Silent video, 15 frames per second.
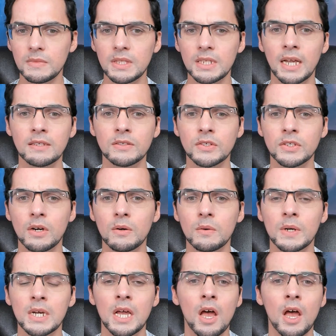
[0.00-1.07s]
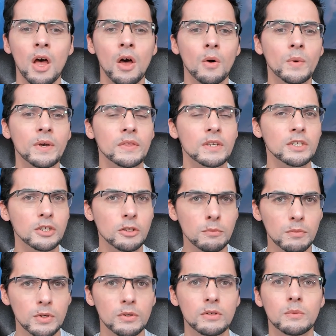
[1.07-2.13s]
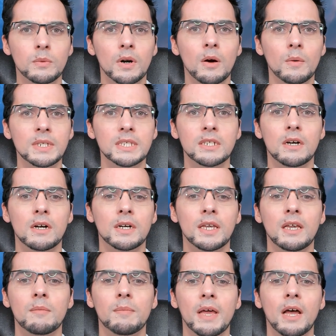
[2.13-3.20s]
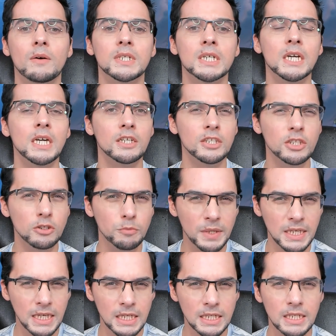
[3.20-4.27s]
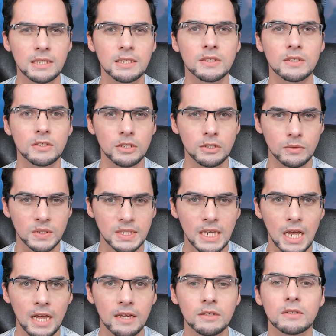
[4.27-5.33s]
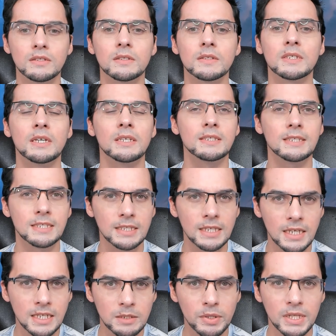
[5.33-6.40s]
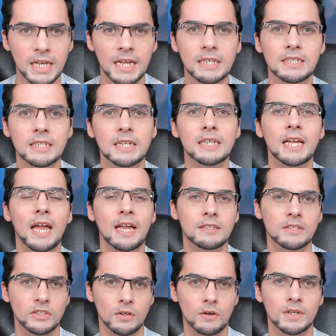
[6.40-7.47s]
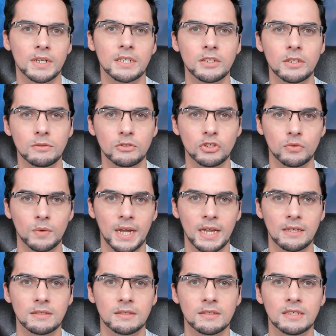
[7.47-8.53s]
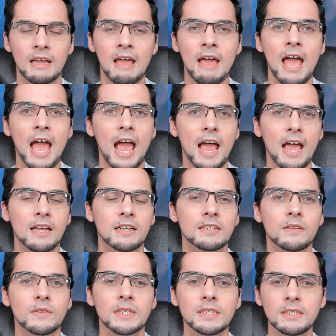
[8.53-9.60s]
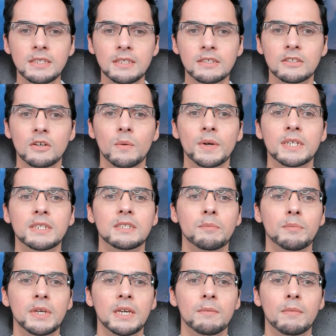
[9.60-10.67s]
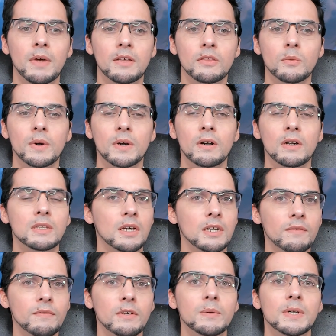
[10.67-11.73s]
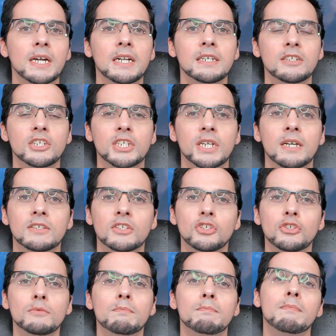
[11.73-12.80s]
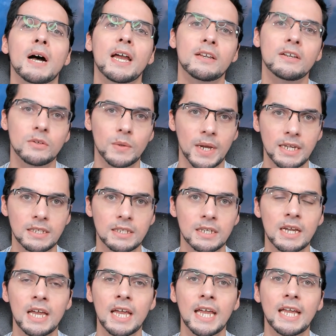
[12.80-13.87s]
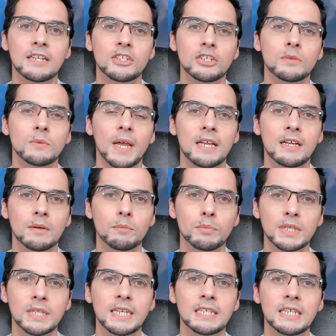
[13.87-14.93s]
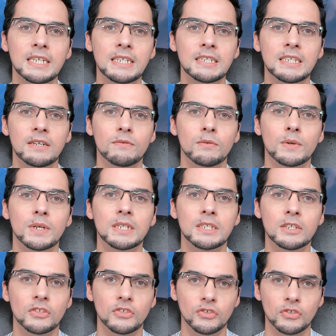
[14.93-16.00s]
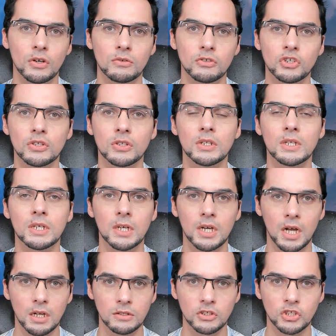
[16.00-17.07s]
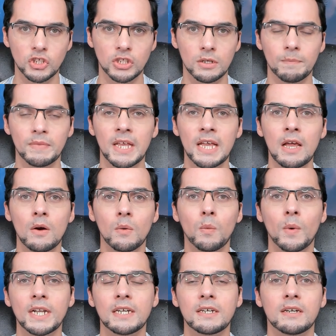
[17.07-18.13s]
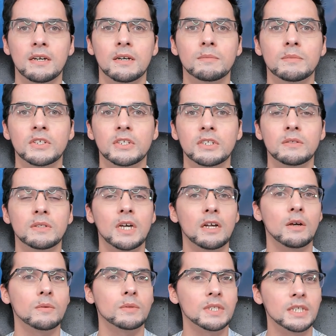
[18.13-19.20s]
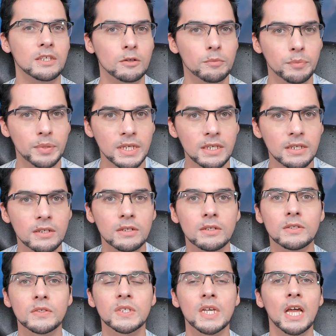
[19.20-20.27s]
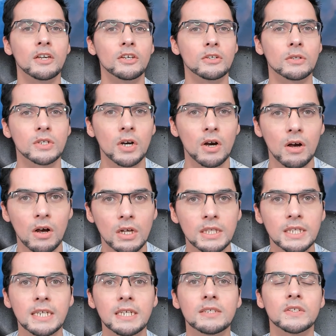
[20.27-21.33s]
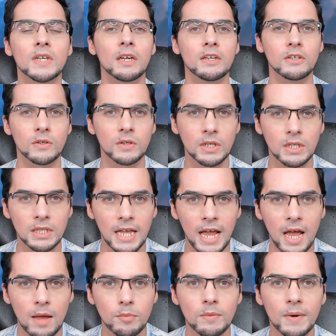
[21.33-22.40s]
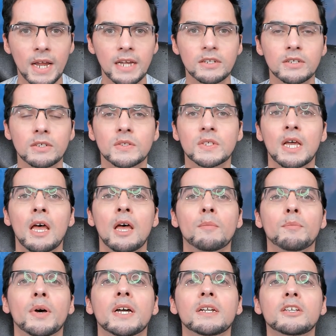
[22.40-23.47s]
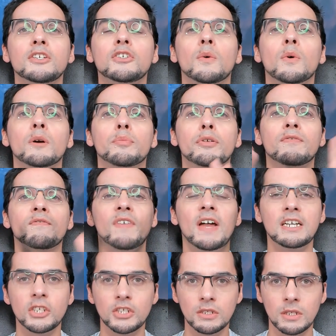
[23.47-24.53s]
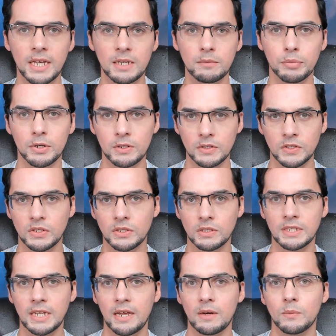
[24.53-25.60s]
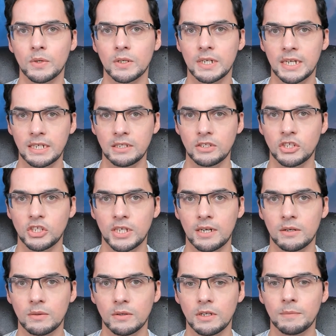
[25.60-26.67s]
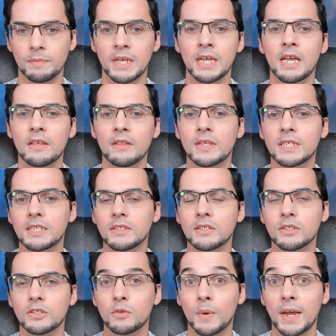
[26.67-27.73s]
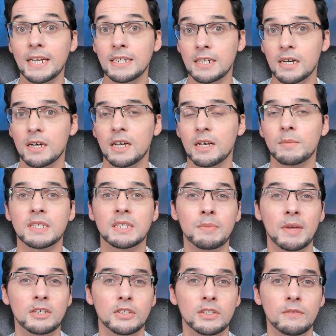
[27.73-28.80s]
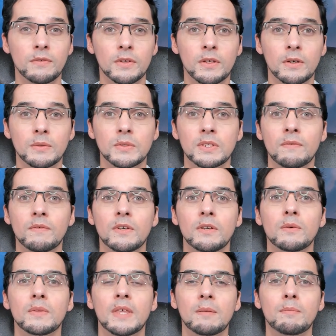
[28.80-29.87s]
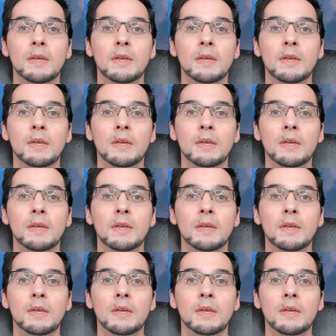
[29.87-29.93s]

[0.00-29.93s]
And so with a new moon, we're always talking about new beginnings, new cycles, seed planting, and starting new trends. And this is going to be a month where a lot of you are getting a chance to migrate into a completely different social culture when it comes to not only your peers, your colleagues, your collaborators, but your professional and personal network in general. This is a great time, especially for those of you that may